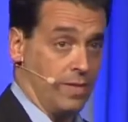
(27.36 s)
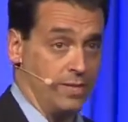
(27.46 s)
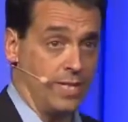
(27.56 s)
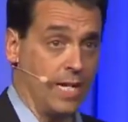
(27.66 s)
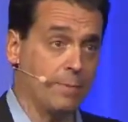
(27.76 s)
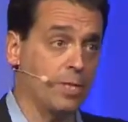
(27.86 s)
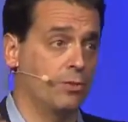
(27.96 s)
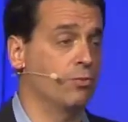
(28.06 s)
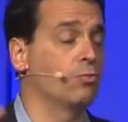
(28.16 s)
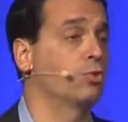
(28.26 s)
said, I'm going
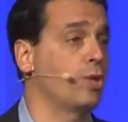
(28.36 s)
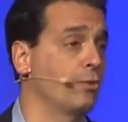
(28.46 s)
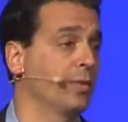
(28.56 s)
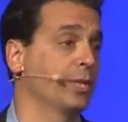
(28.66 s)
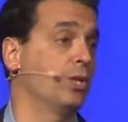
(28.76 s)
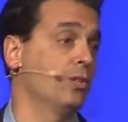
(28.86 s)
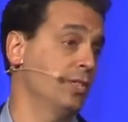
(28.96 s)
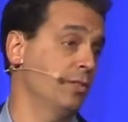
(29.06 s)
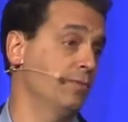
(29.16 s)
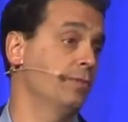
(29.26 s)
to try to run the call
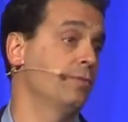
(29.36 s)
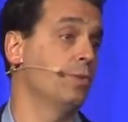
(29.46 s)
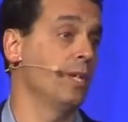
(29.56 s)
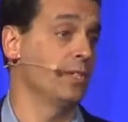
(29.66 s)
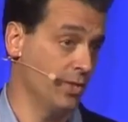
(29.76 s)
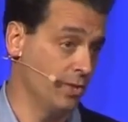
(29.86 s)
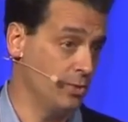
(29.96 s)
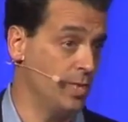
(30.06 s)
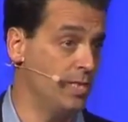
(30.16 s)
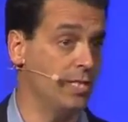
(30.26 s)
center for a few weeks. And
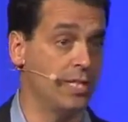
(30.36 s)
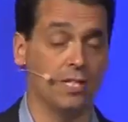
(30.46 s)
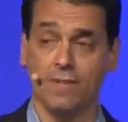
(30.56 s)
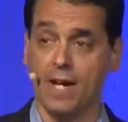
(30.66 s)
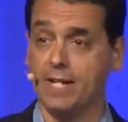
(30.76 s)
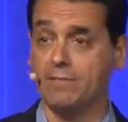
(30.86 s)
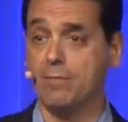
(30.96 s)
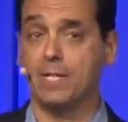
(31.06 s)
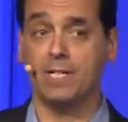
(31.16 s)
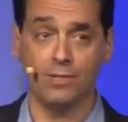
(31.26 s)
here's what he did. He divided
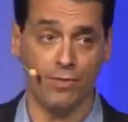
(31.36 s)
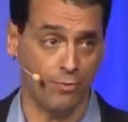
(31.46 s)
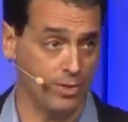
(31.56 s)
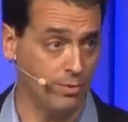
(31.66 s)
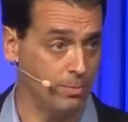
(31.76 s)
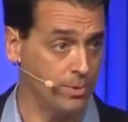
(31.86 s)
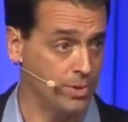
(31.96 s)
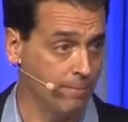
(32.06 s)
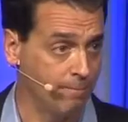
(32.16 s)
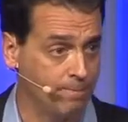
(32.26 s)
everybody into 3
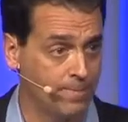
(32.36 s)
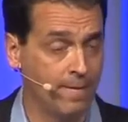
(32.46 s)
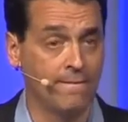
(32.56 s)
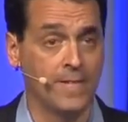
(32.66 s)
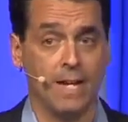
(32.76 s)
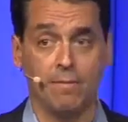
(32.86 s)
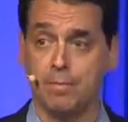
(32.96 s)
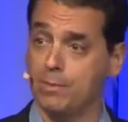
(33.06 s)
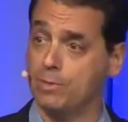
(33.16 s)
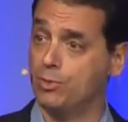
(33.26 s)
groups.
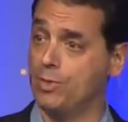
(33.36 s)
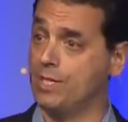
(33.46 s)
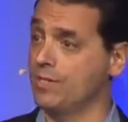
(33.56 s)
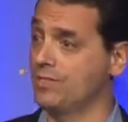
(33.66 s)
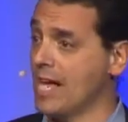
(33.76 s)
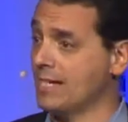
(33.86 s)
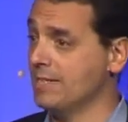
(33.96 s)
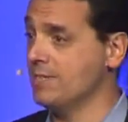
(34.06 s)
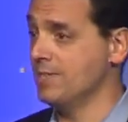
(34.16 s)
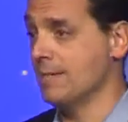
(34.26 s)
Everybody was treated
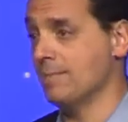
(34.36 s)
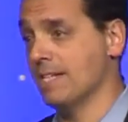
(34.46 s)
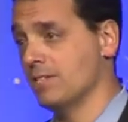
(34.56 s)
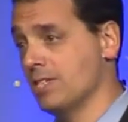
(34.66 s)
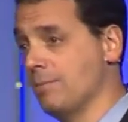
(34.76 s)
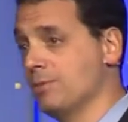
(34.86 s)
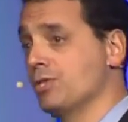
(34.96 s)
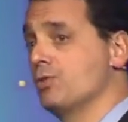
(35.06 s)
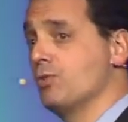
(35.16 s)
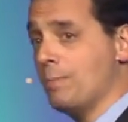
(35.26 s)
exactly the same. They had the same
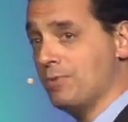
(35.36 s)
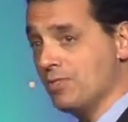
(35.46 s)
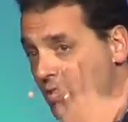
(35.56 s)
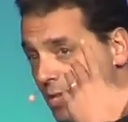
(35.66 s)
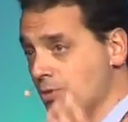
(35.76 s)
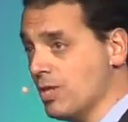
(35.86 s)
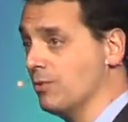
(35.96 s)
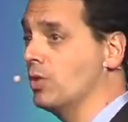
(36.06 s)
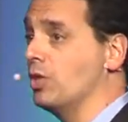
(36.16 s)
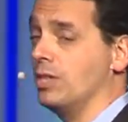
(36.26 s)
scripts, the same
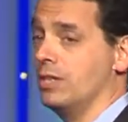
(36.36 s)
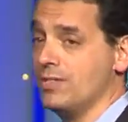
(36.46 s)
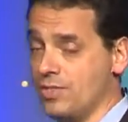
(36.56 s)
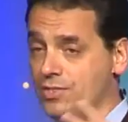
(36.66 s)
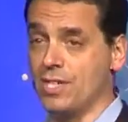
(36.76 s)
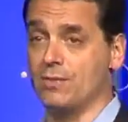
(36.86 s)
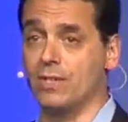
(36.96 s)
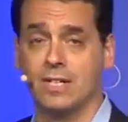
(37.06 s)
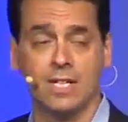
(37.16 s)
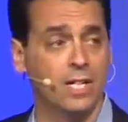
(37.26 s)
general call list, et
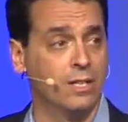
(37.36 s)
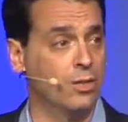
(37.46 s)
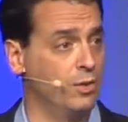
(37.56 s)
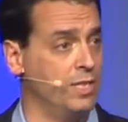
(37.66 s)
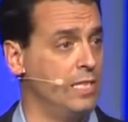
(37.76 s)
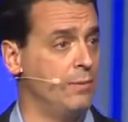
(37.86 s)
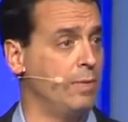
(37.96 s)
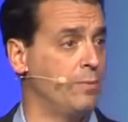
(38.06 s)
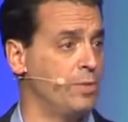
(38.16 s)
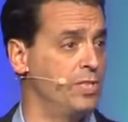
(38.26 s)
cetera. The only thing
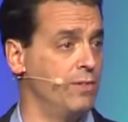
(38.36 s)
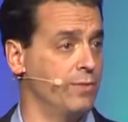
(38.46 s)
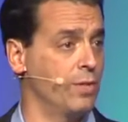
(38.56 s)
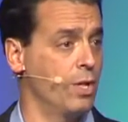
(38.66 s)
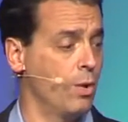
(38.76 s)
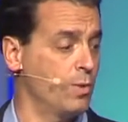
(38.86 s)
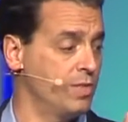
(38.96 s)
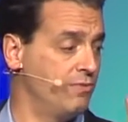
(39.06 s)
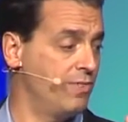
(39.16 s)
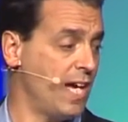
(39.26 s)
that was different
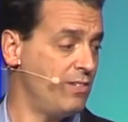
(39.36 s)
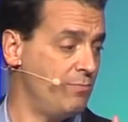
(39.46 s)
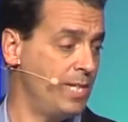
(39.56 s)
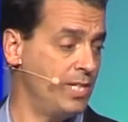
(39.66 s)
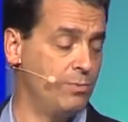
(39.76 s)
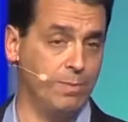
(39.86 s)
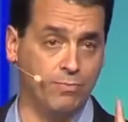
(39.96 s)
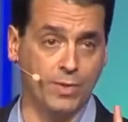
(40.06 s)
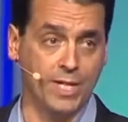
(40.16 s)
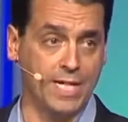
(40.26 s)
was the 5 minutes
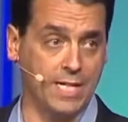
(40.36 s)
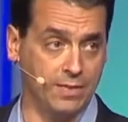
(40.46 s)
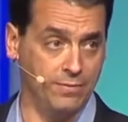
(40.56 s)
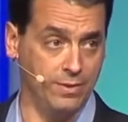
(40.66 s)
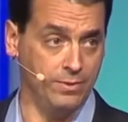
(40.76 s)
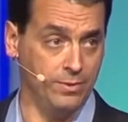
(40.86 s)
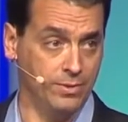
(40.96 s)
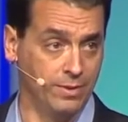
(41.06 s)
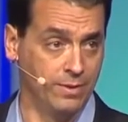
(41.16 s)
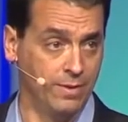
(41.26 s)
before they got on the phones.